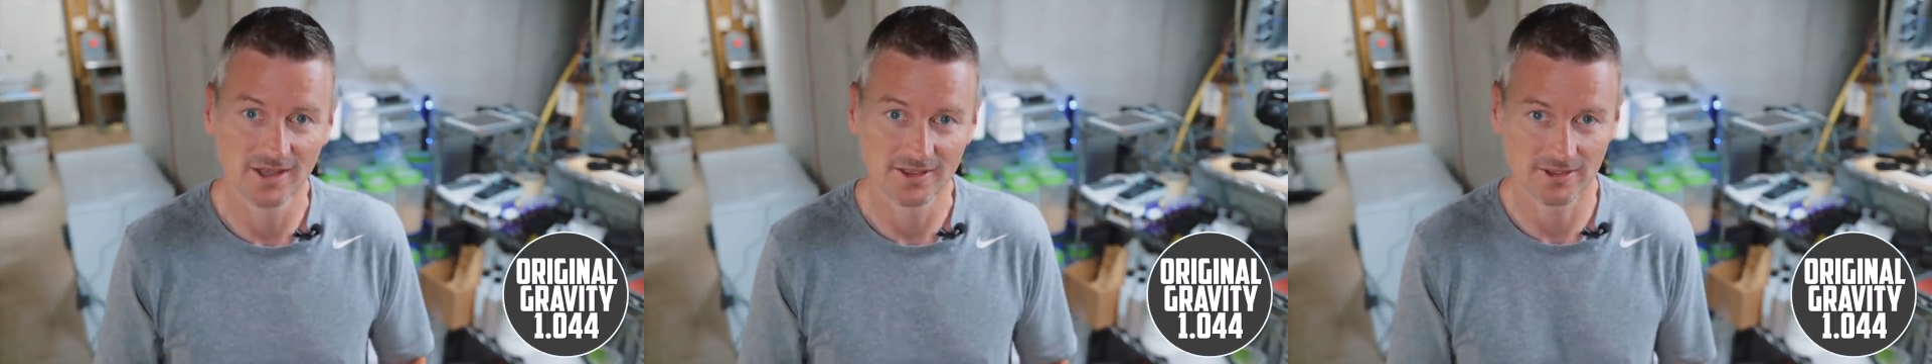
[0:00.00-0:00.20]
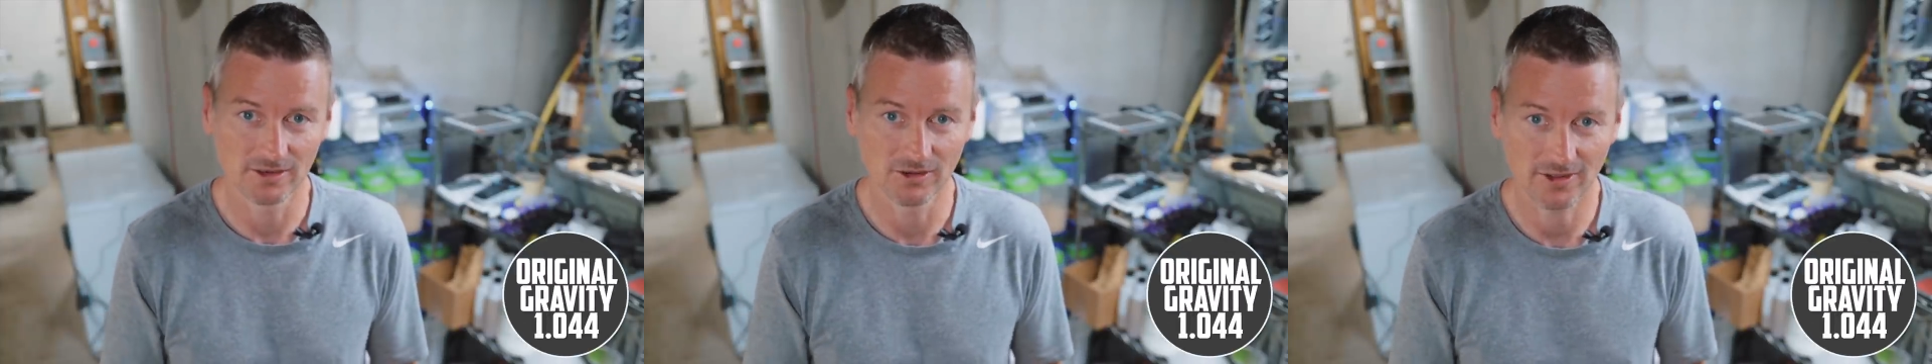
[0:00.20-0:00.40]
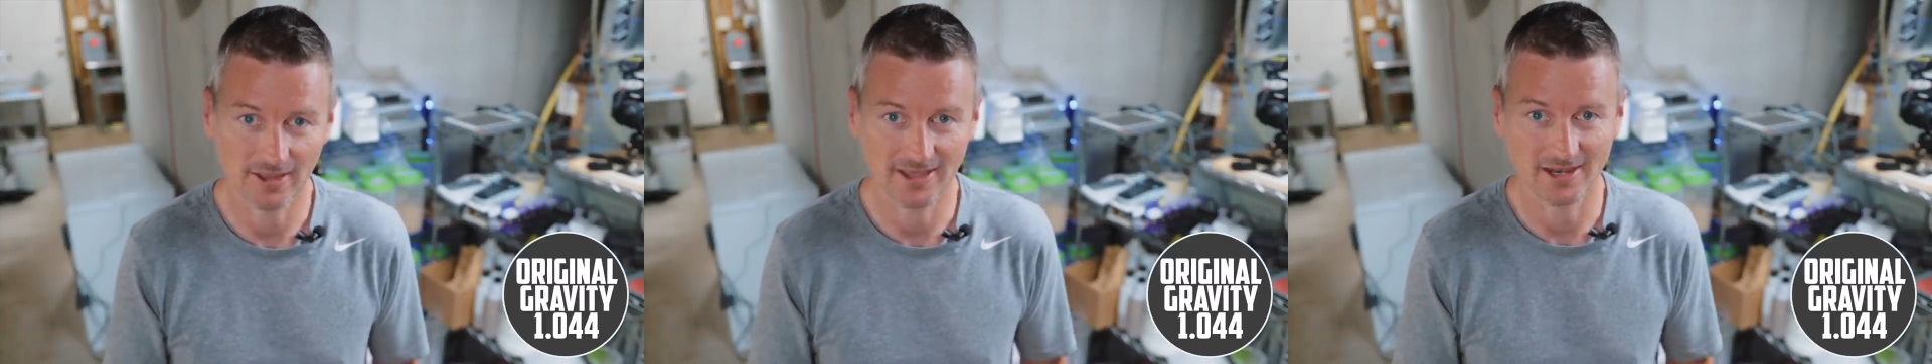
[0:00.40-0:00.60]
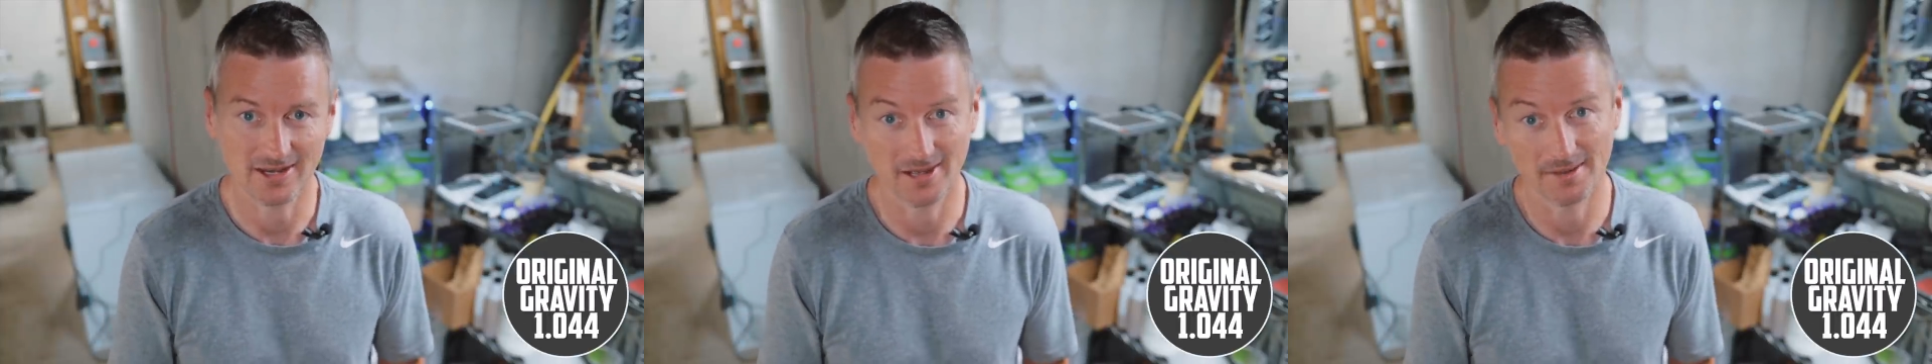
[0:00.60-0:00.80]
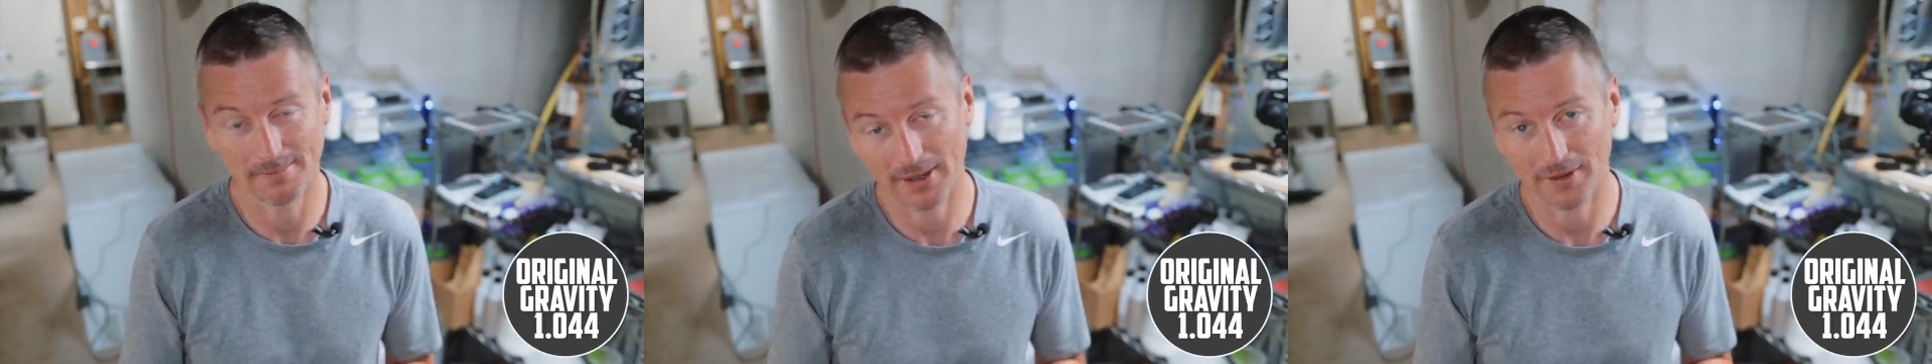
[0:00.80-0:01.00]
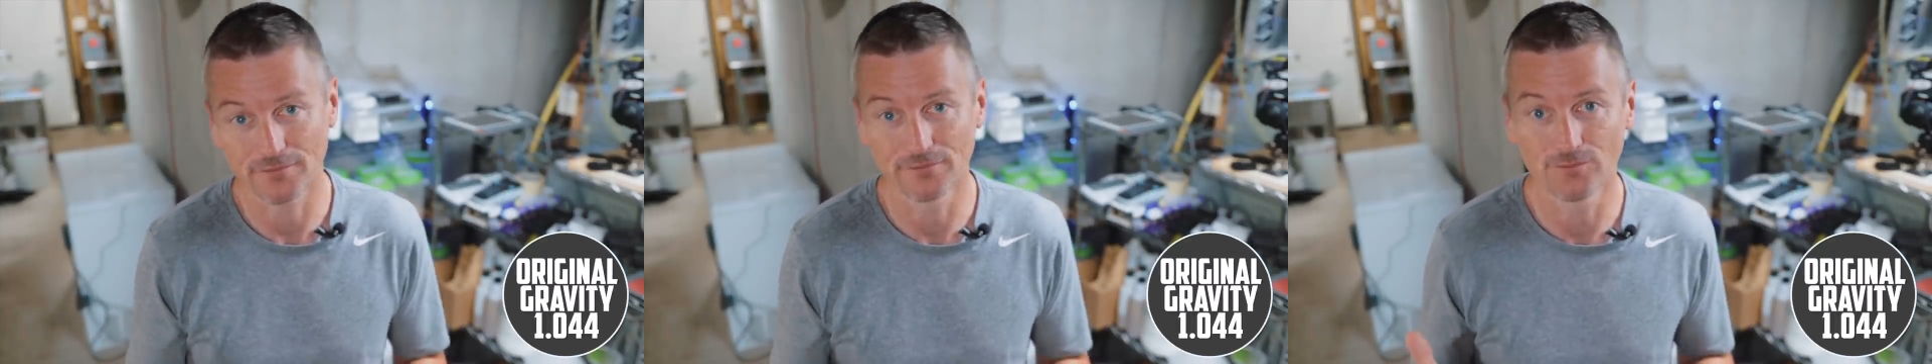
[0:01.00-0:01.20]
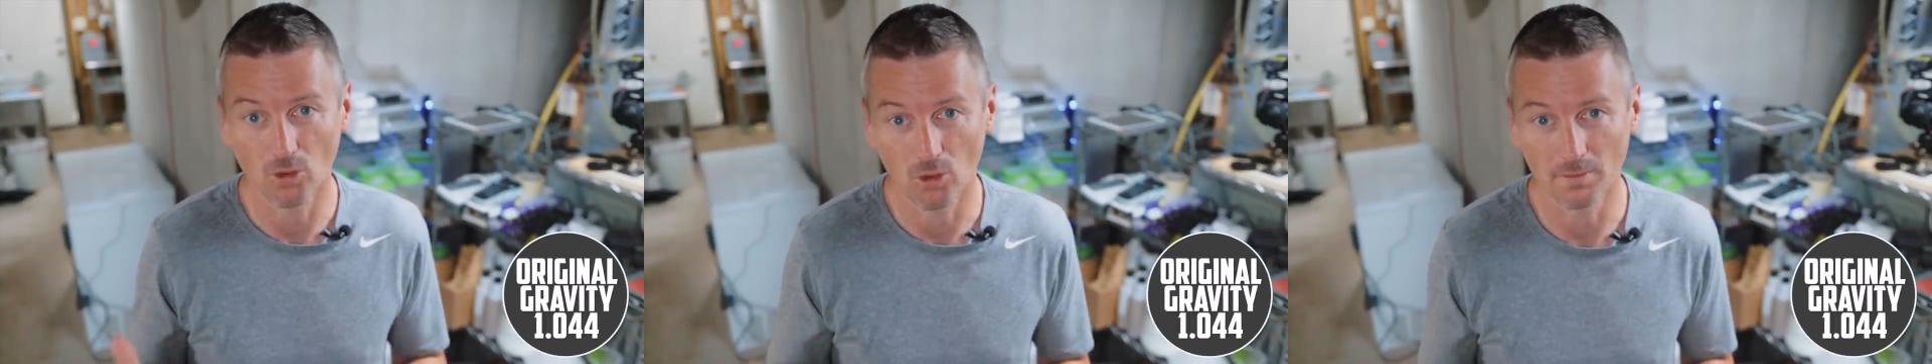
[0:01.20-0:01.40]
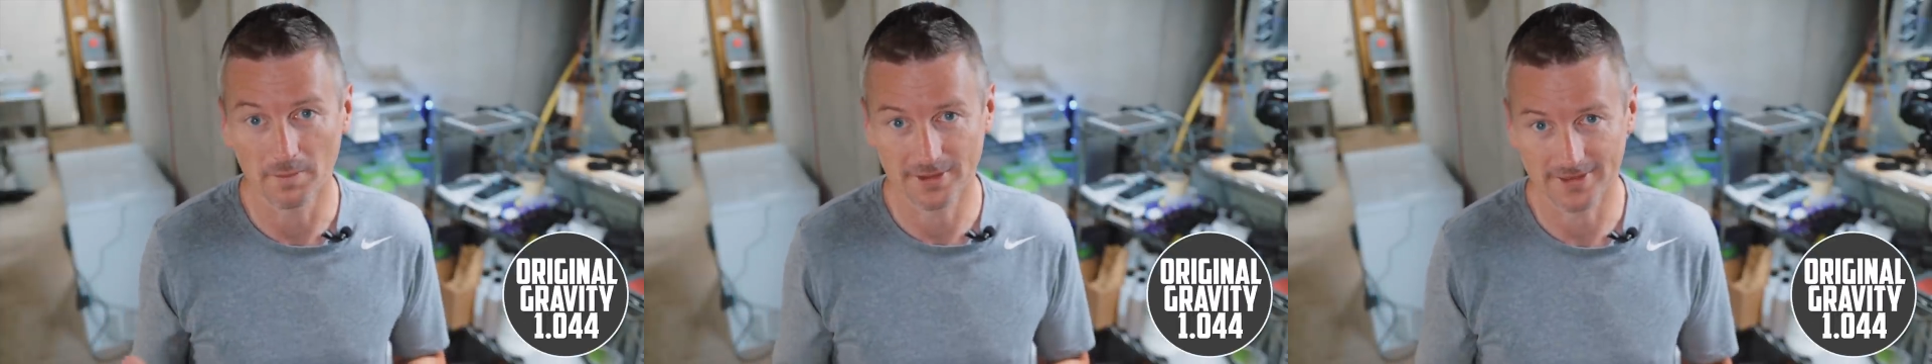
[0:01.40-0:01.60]
so looking at about a
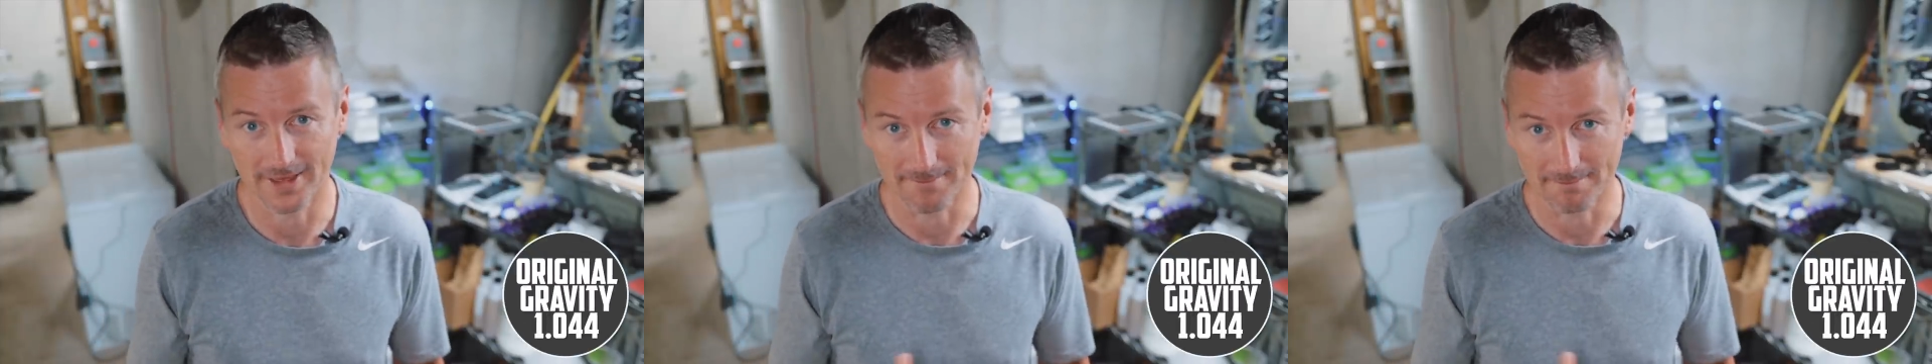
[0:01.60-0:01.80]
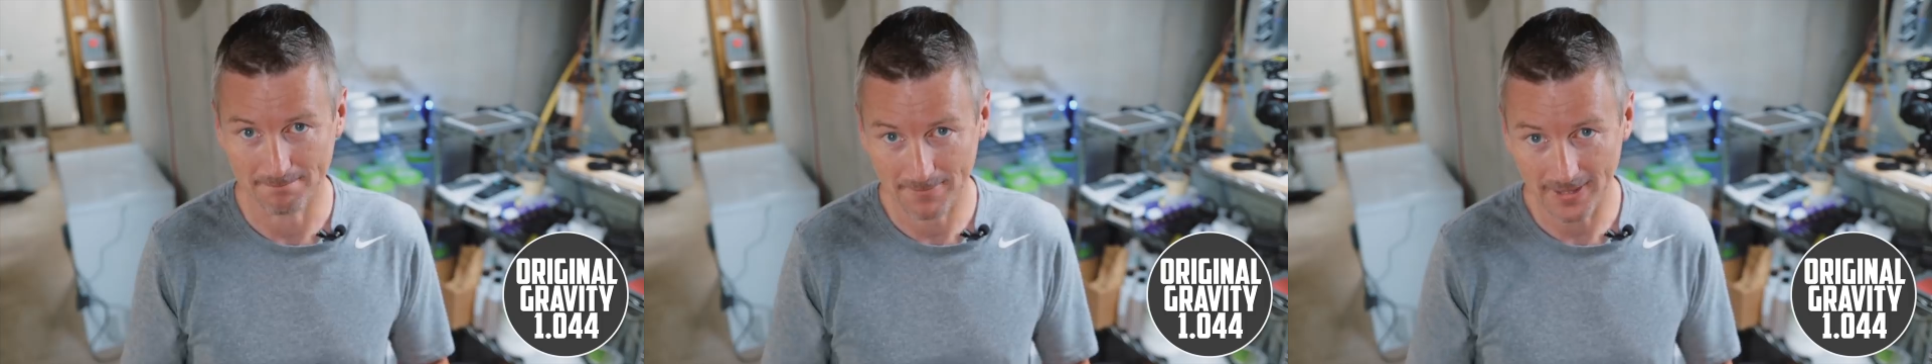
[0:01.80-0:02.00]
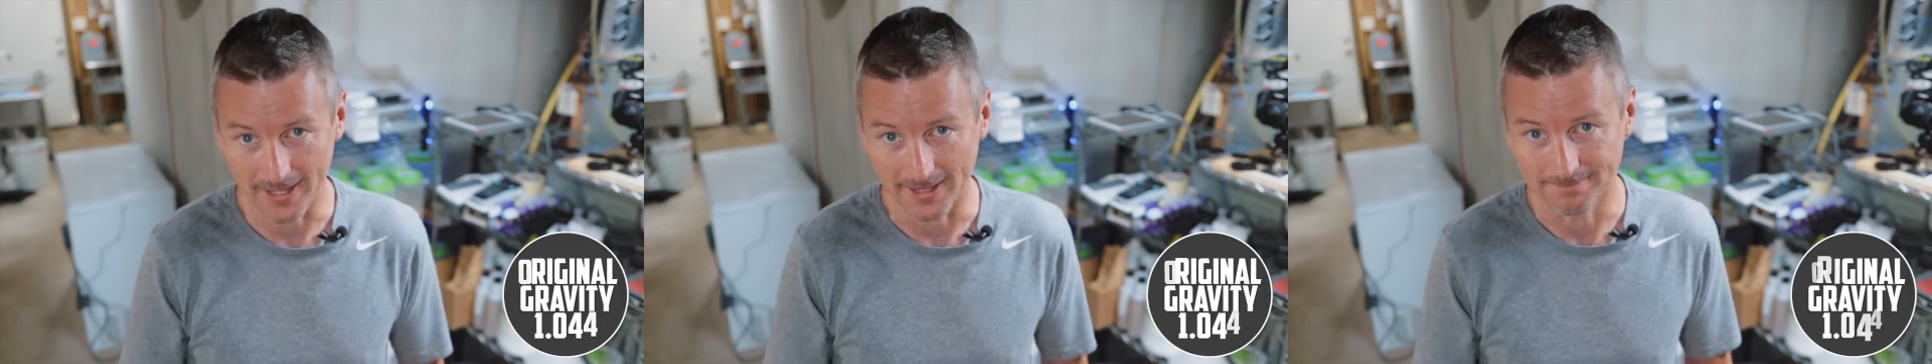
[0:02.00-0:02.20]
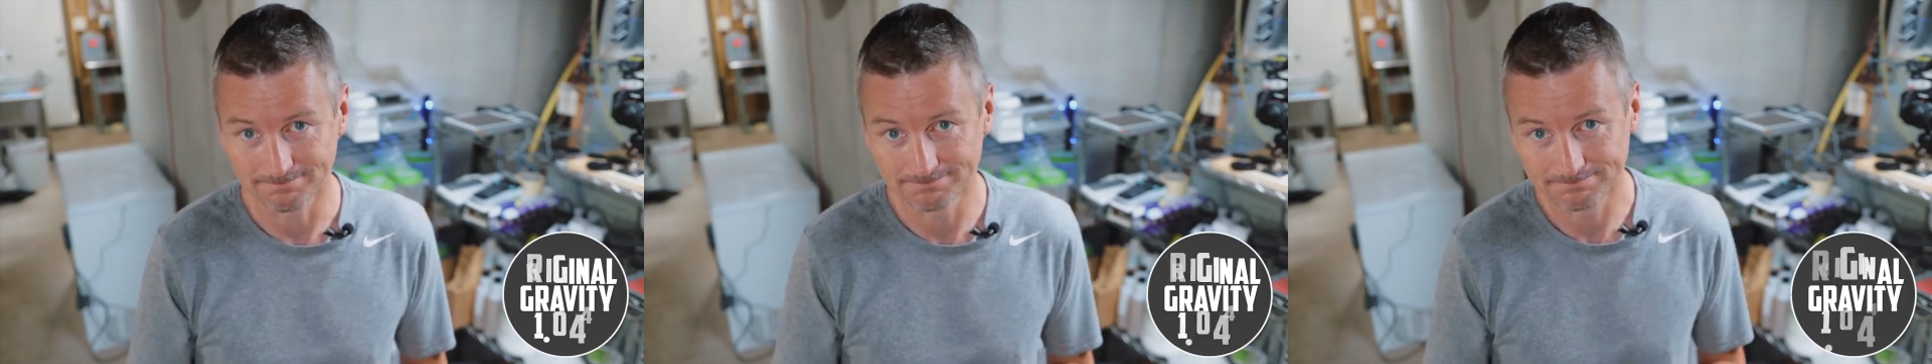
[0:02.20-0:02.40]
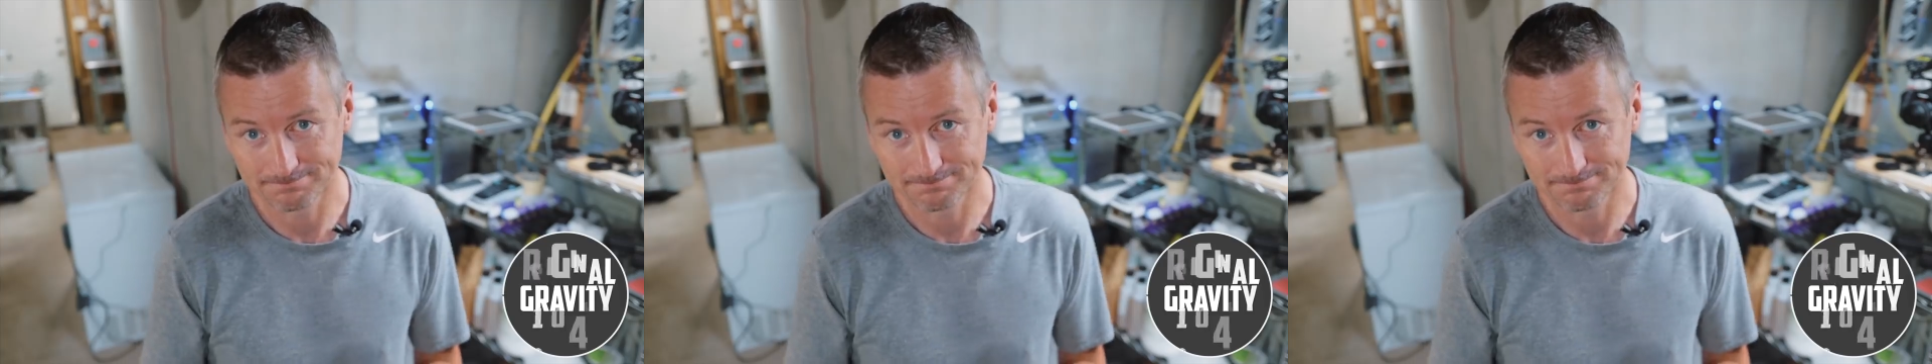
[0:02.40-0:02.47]
4% beer.